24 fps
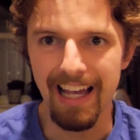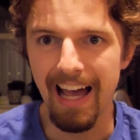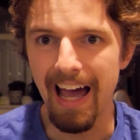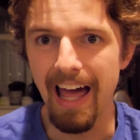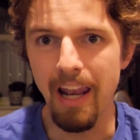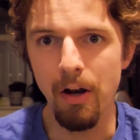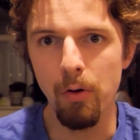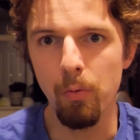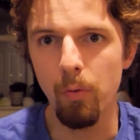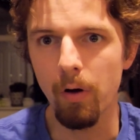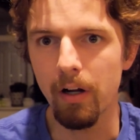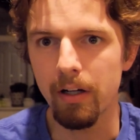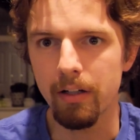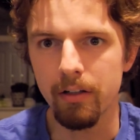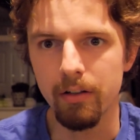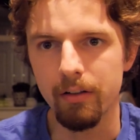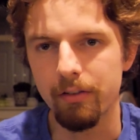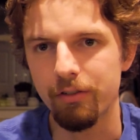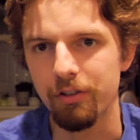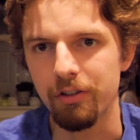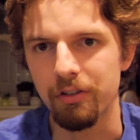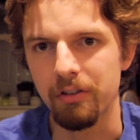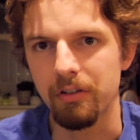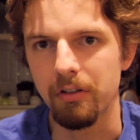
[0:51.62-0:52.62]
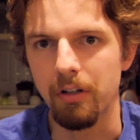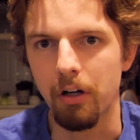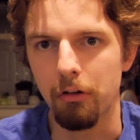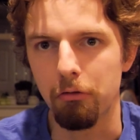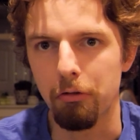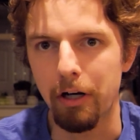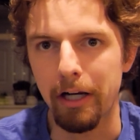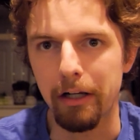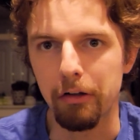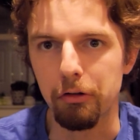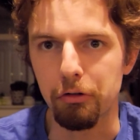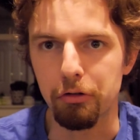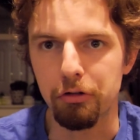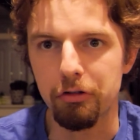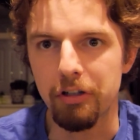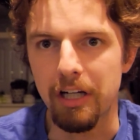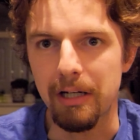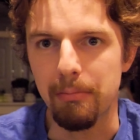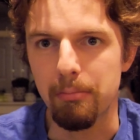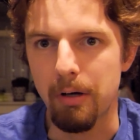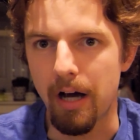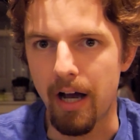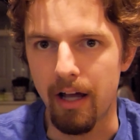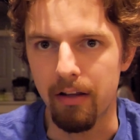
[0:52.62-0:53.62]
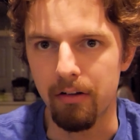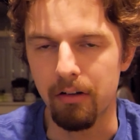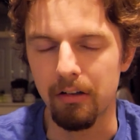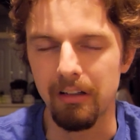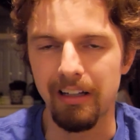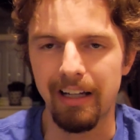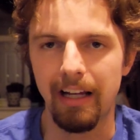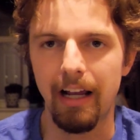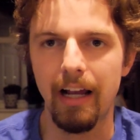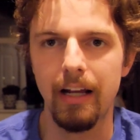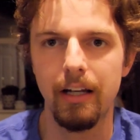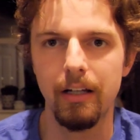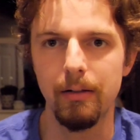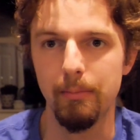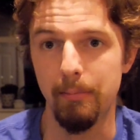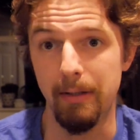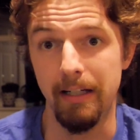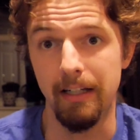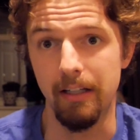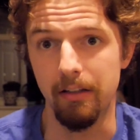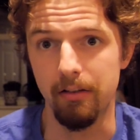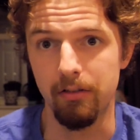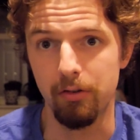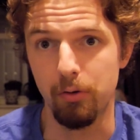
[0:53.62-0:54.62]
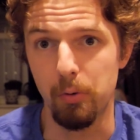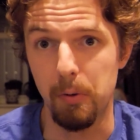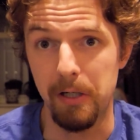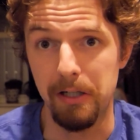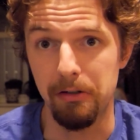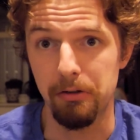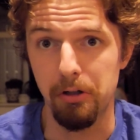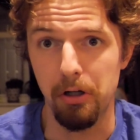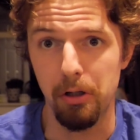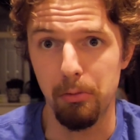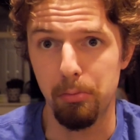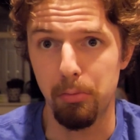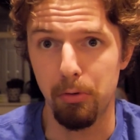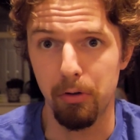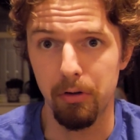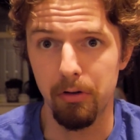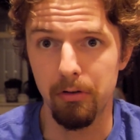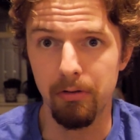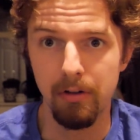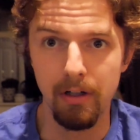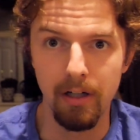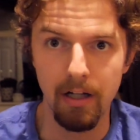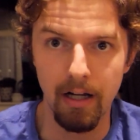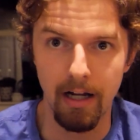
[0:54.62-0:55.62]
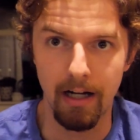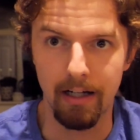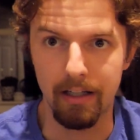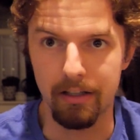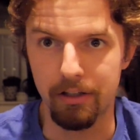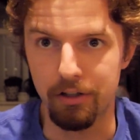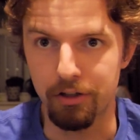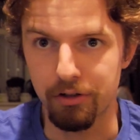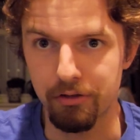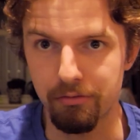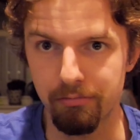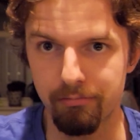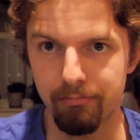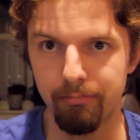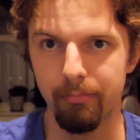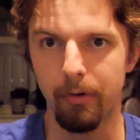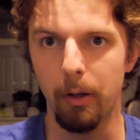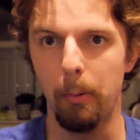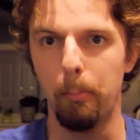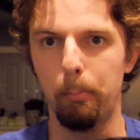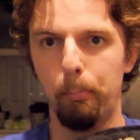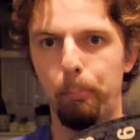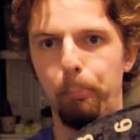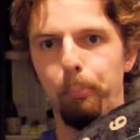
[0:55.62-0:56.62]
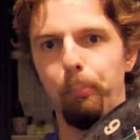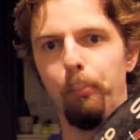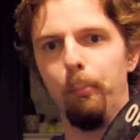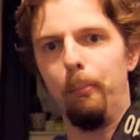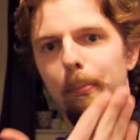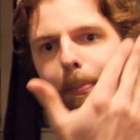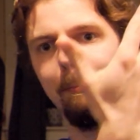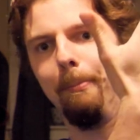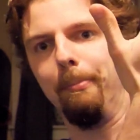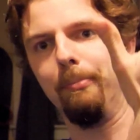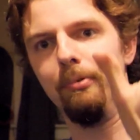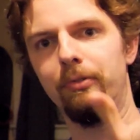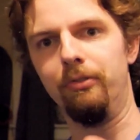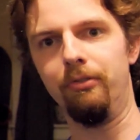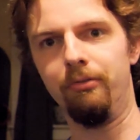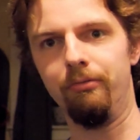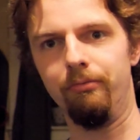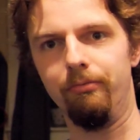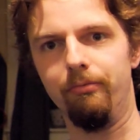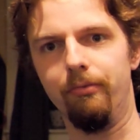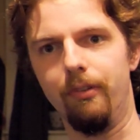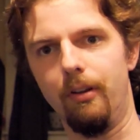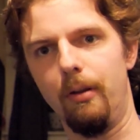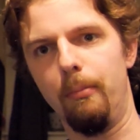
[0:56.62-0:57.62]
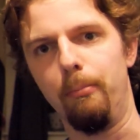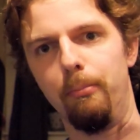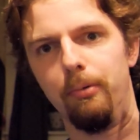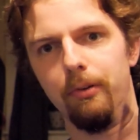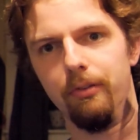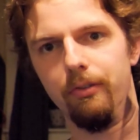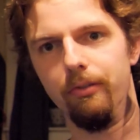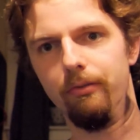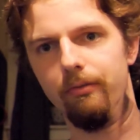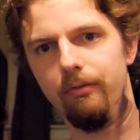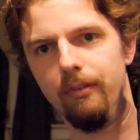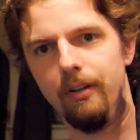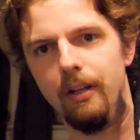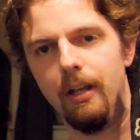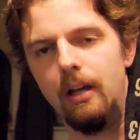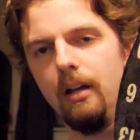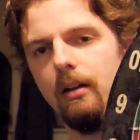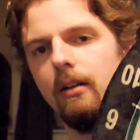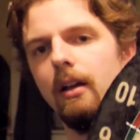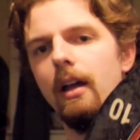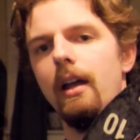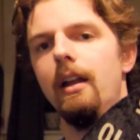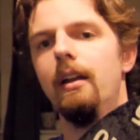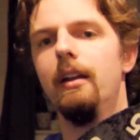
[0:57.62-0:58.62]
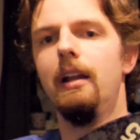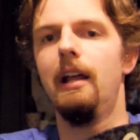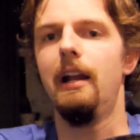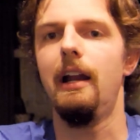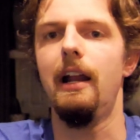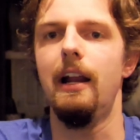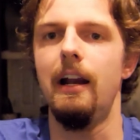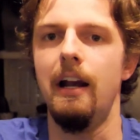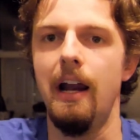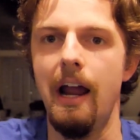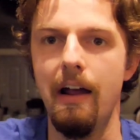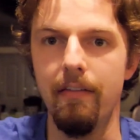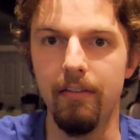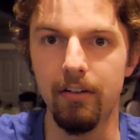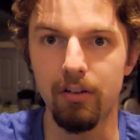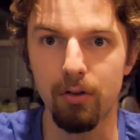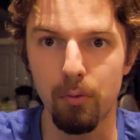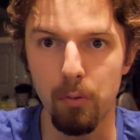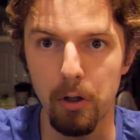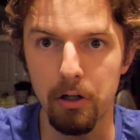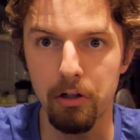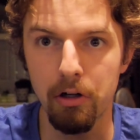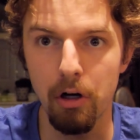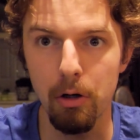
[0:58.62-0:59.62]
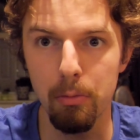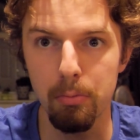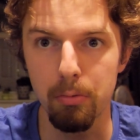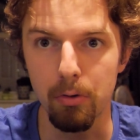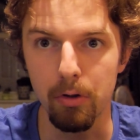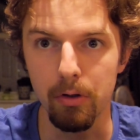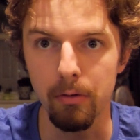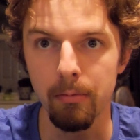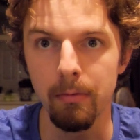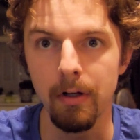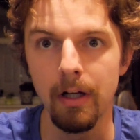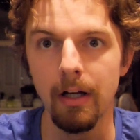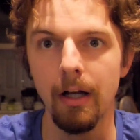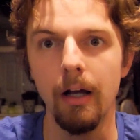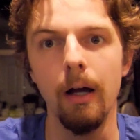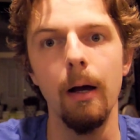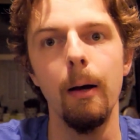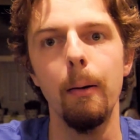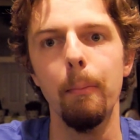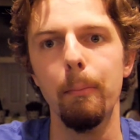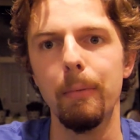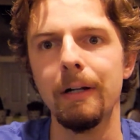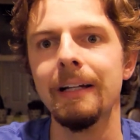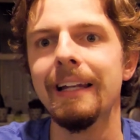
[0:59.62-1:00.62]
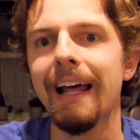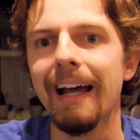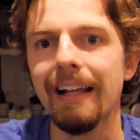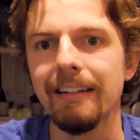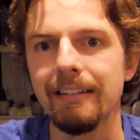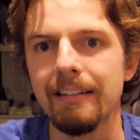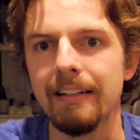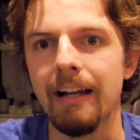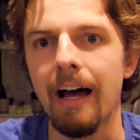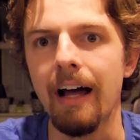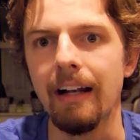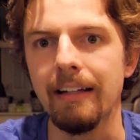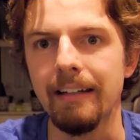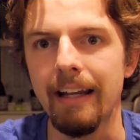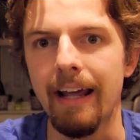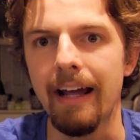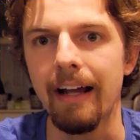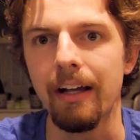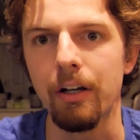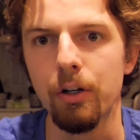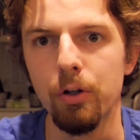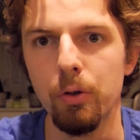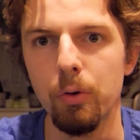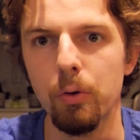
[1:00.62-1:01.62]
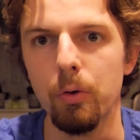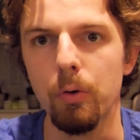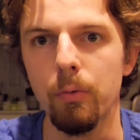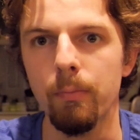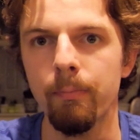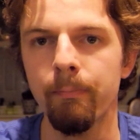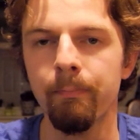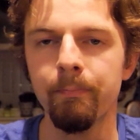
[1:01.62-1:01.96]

I don't want just a regular shape either. Like I could make a square dartboard. I could just and I have a square dartboard. But that's not that cool.